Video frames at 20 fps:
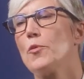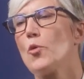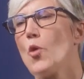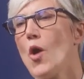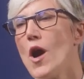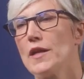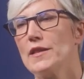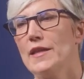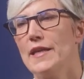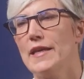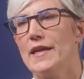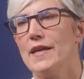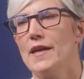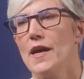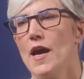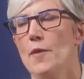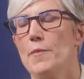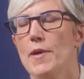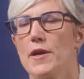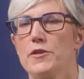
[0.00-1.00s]
broadly
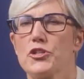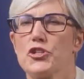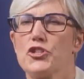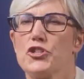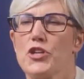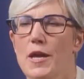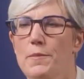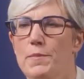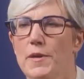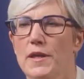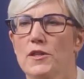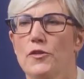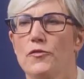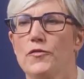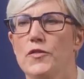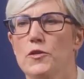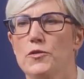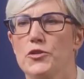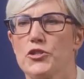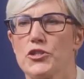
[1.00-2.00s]
about shaping the
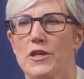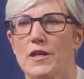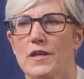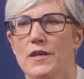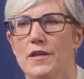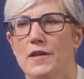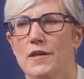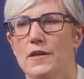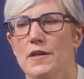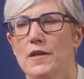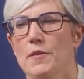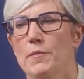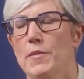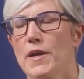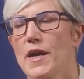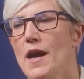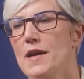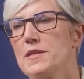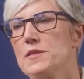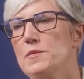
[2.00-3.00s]
future
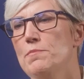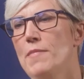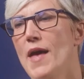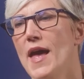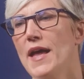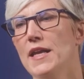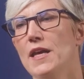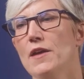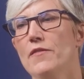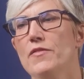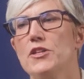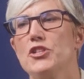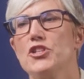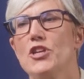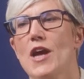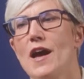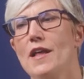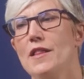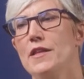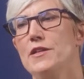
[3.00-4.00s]
because many of the
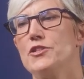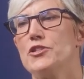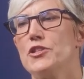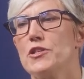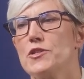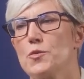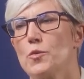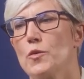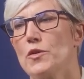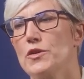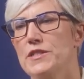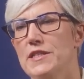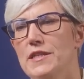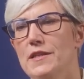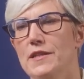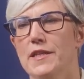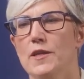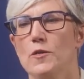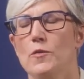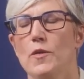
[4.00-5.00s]
challenges we're
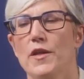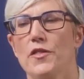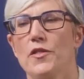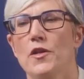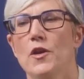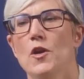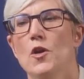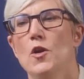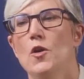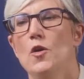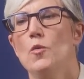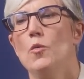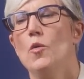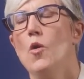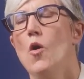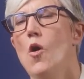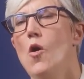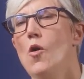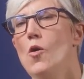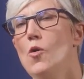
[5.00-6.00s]
dealing with
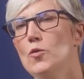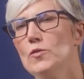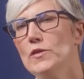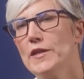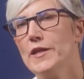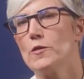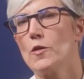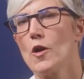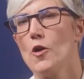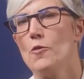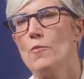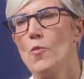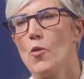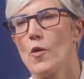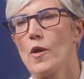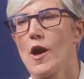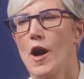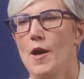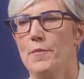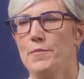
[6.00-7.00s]
will only grow
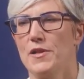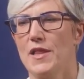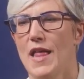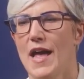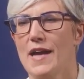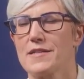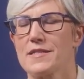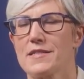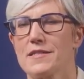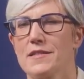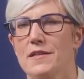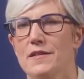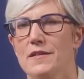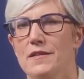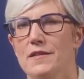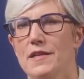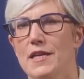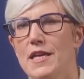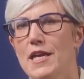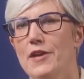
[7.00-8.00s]
more complex
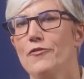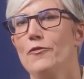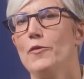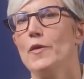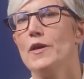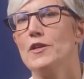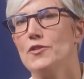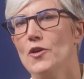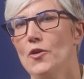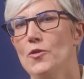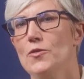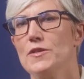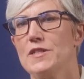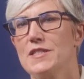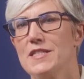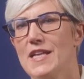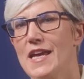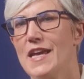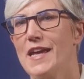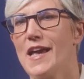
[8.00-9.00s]
if we
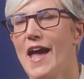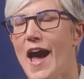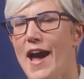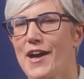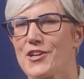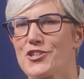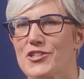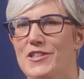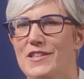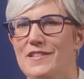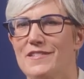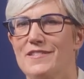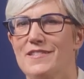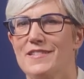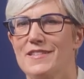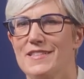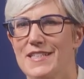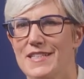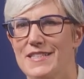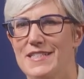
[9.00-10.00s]
don't take action
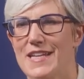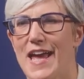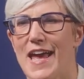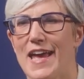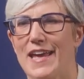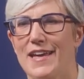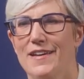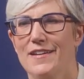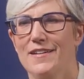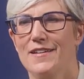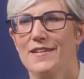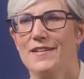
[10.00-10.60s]
today.